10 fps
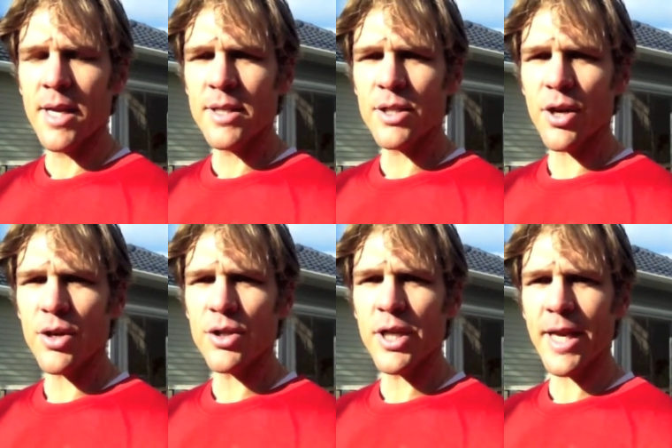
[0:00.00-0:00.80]

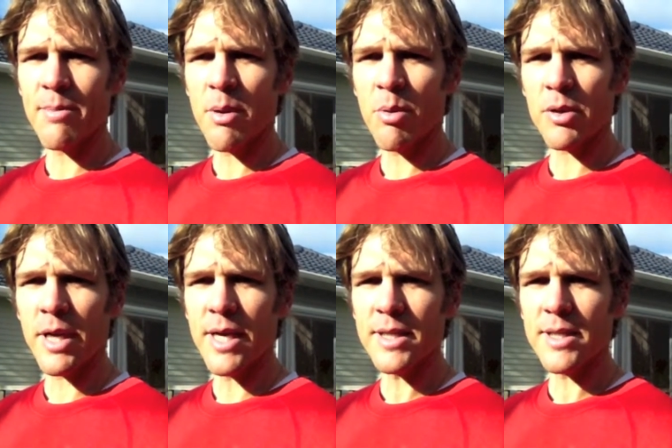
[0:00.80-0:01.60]
So check out my
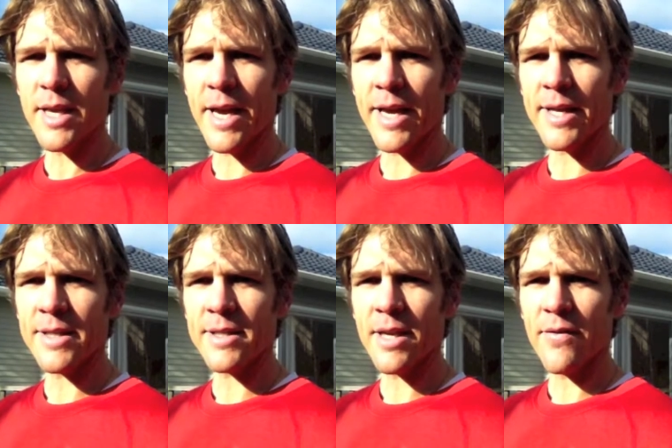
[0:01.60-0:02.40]
podcast
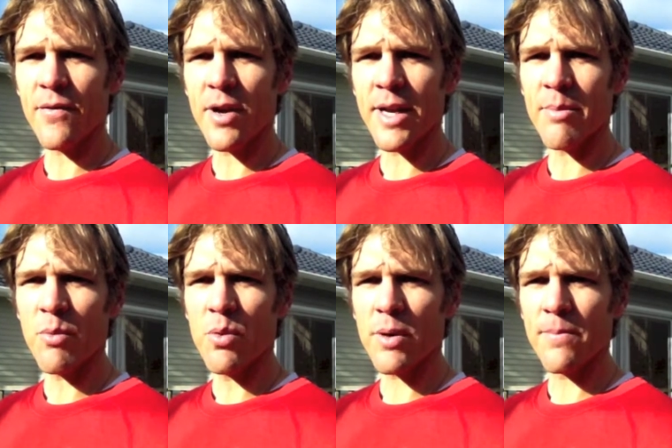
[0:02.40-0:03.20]
and uh, find out
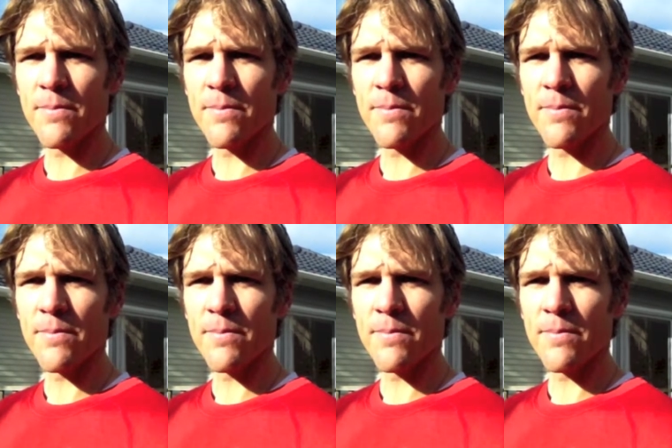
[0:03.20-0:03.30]
more.